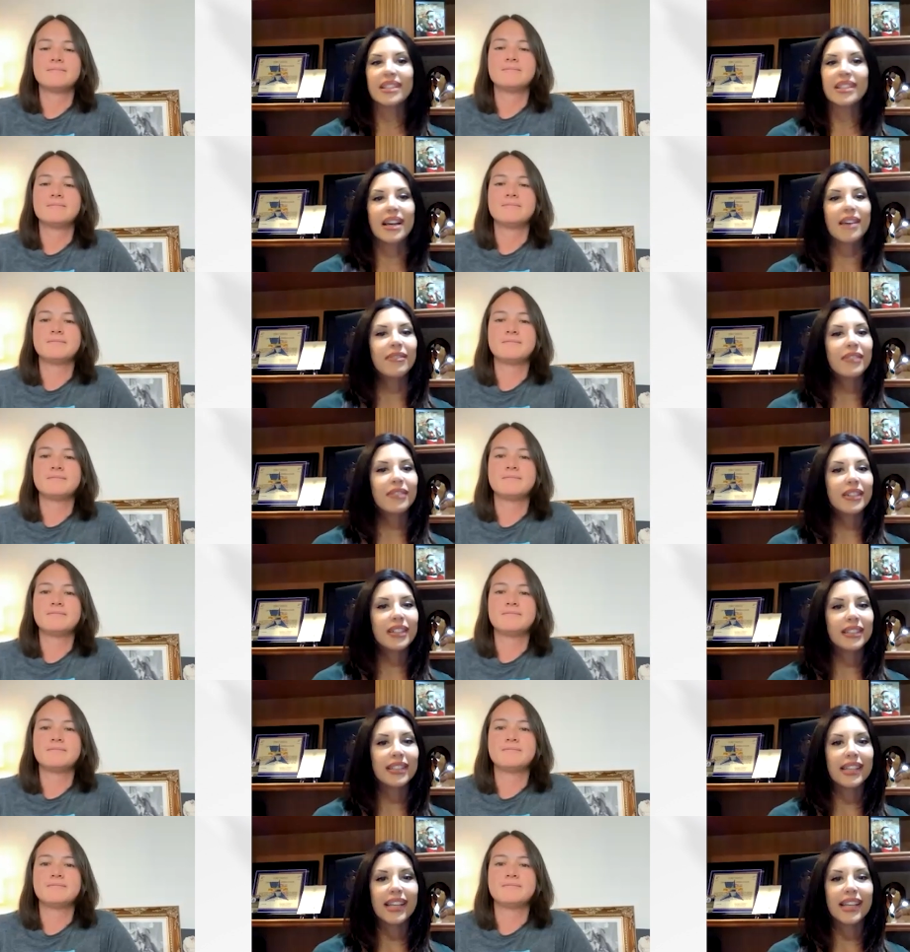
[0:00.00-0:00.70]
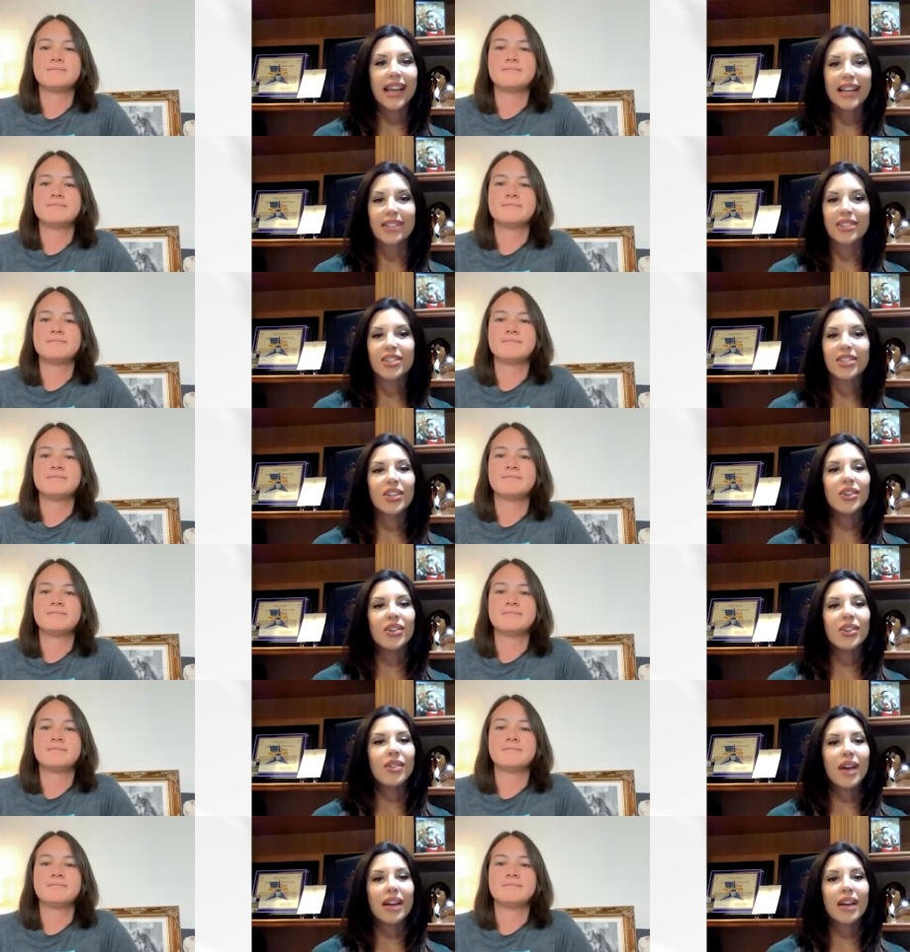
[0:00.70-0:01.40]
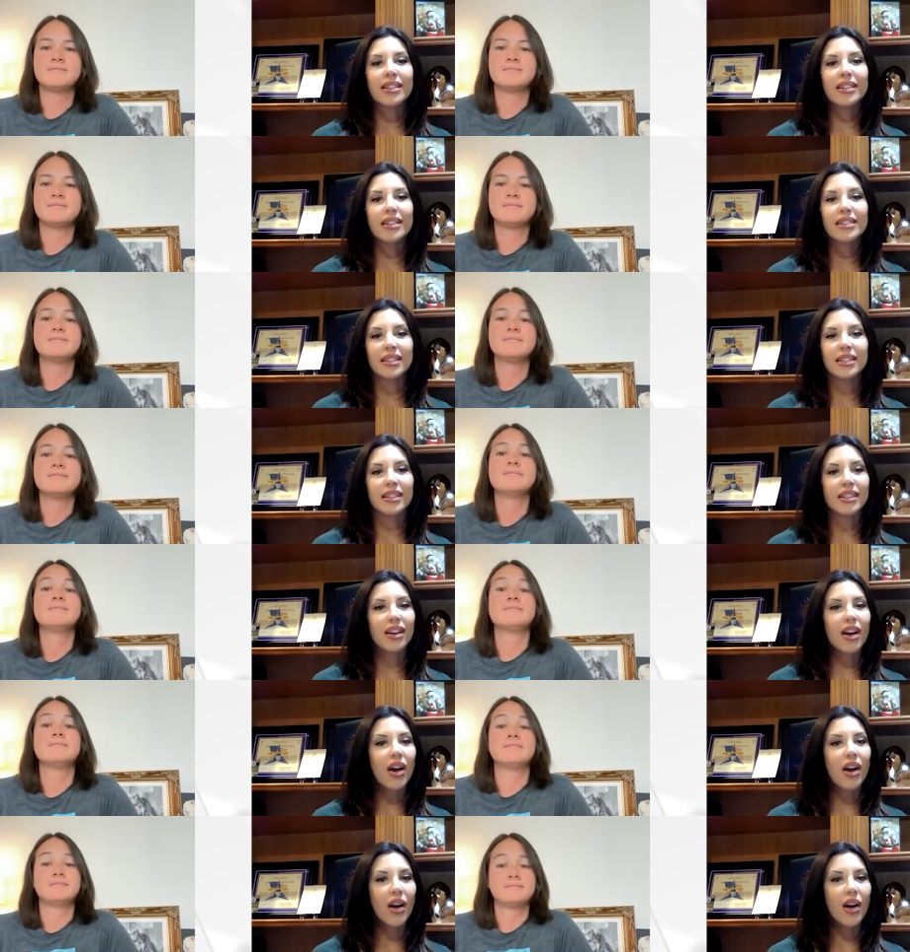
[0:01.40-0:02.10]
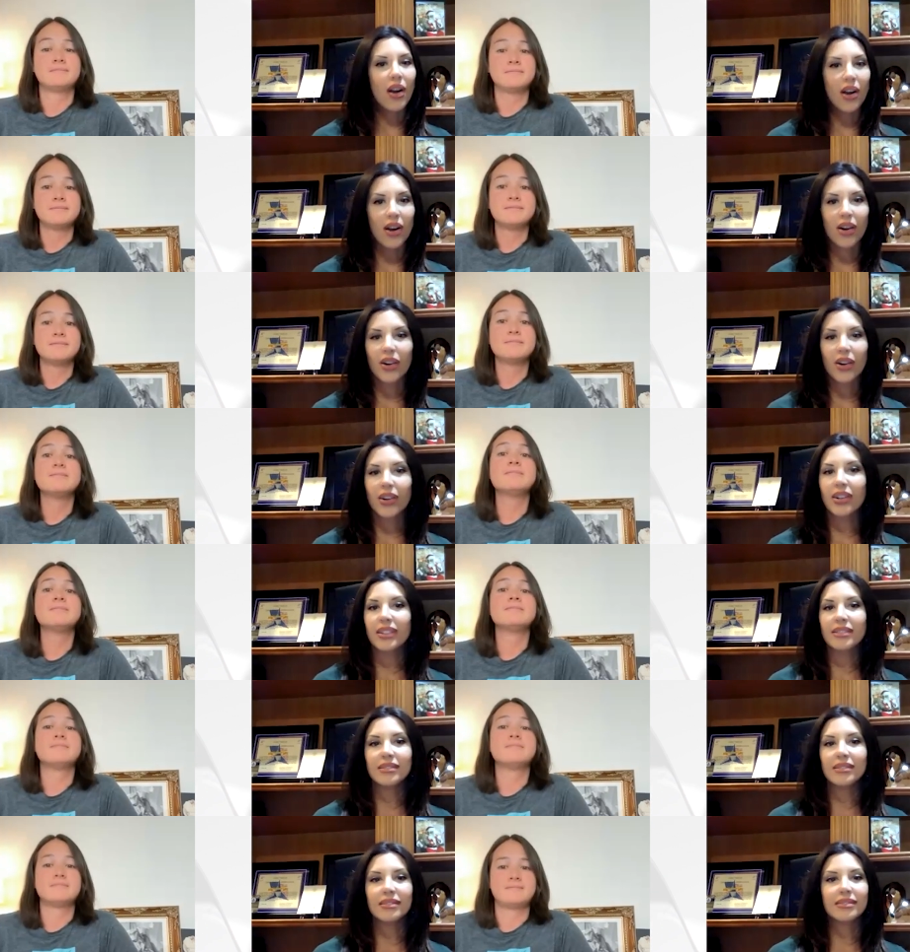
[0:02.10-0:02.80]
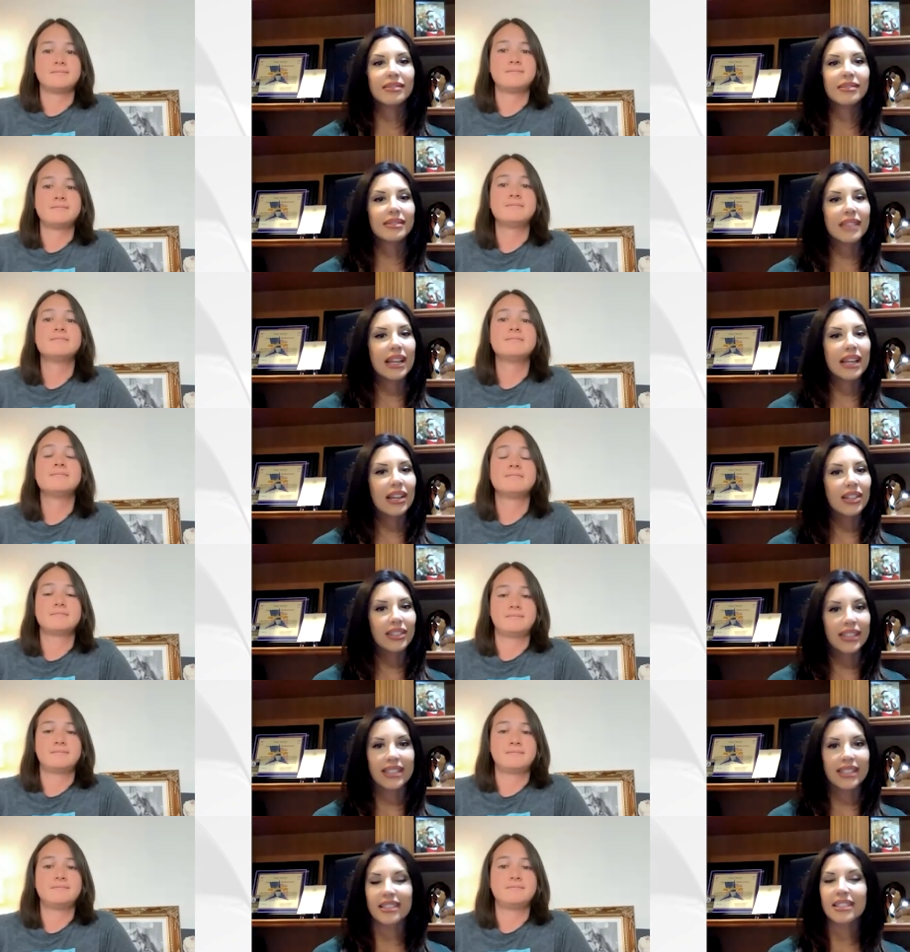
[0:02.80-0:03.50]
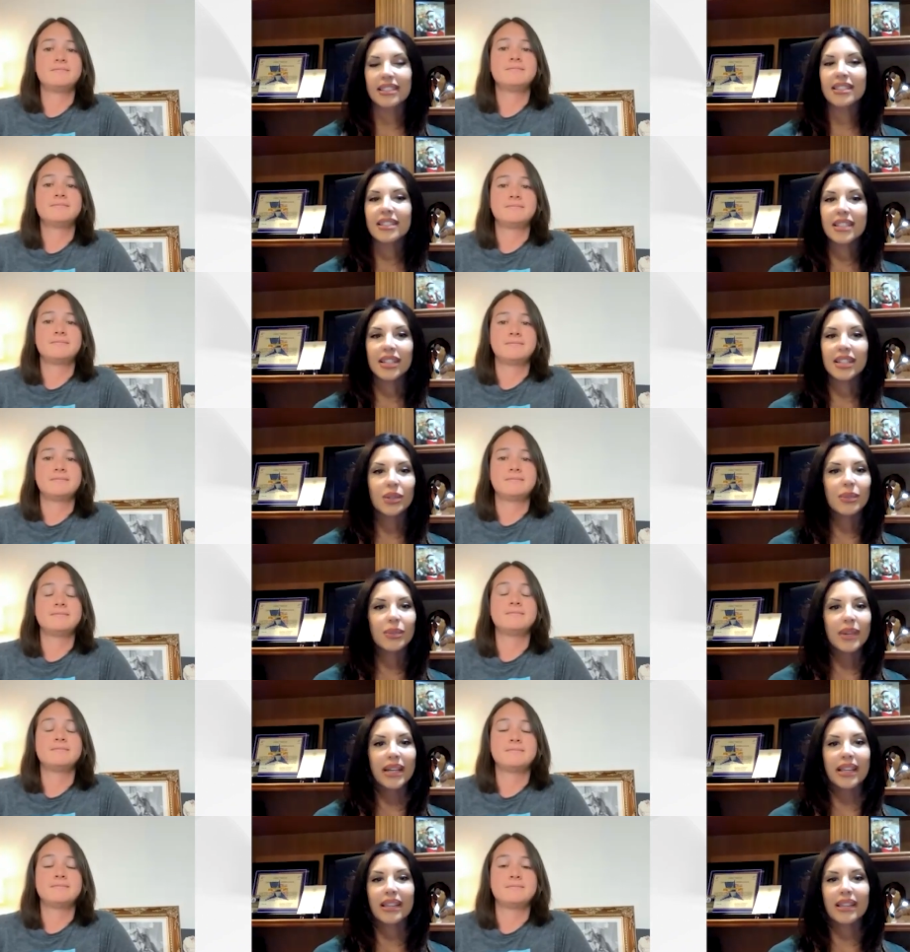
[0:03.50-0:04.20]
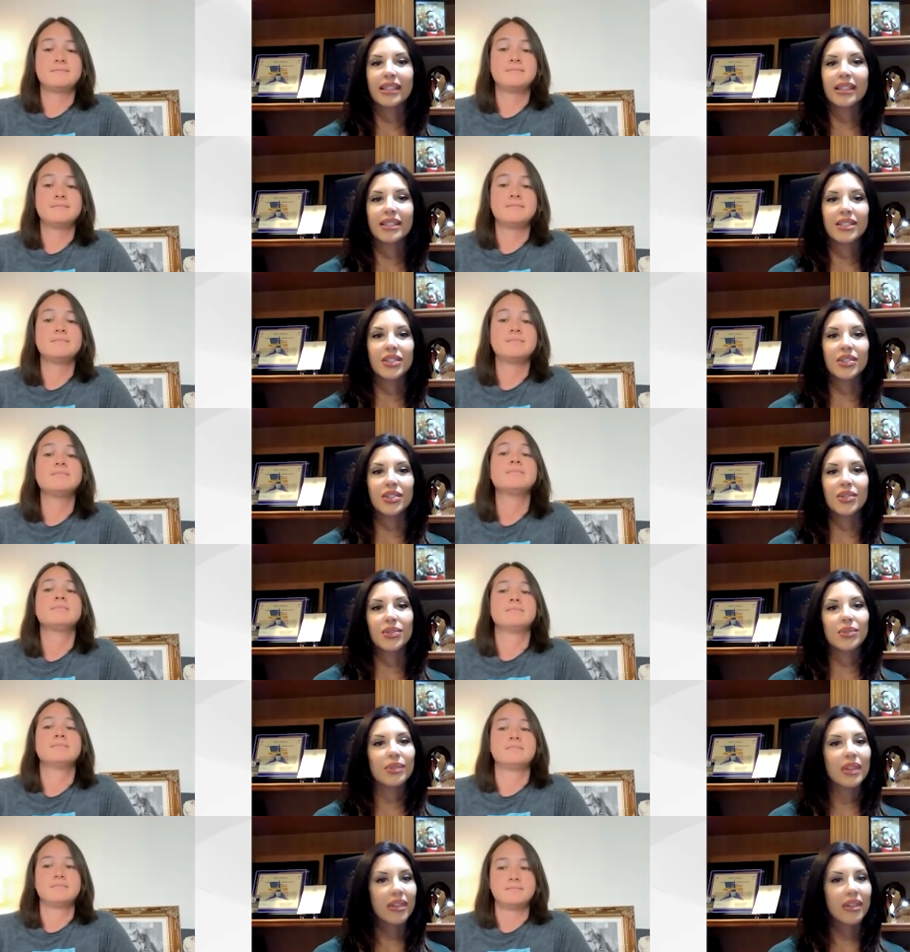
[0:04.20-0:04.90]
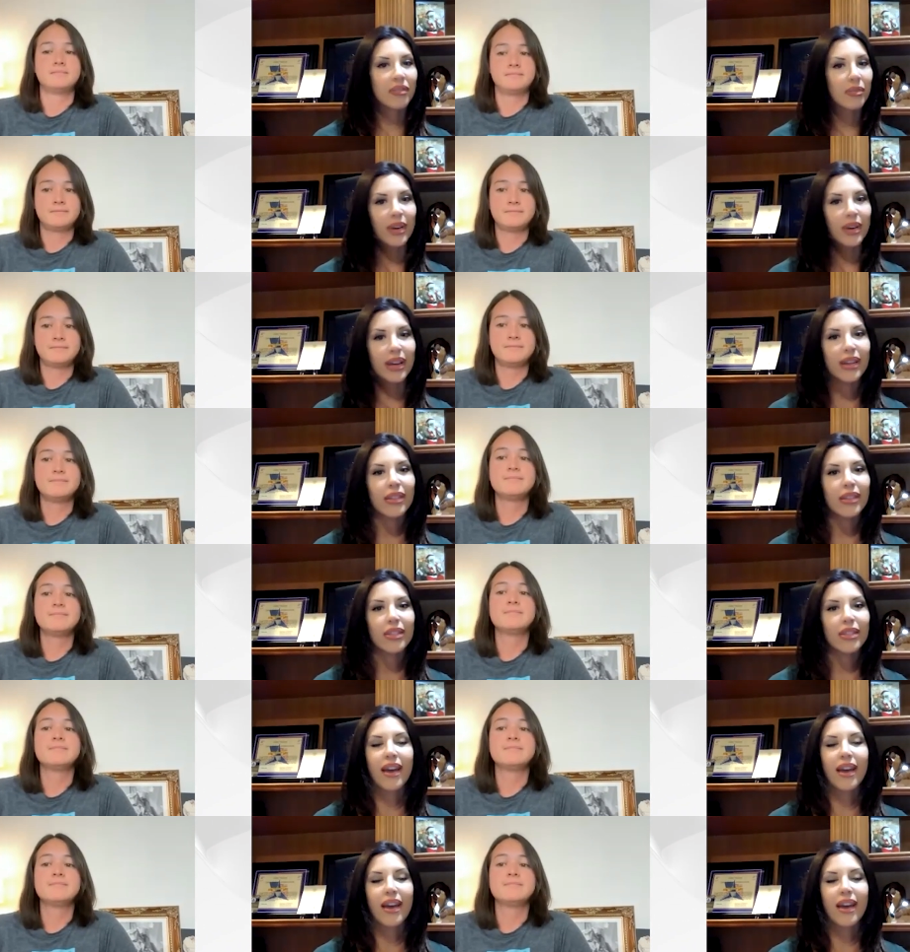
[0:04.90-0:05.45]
Speaker 1: definitely get to you, that it's a hard illness to deal with, to live with.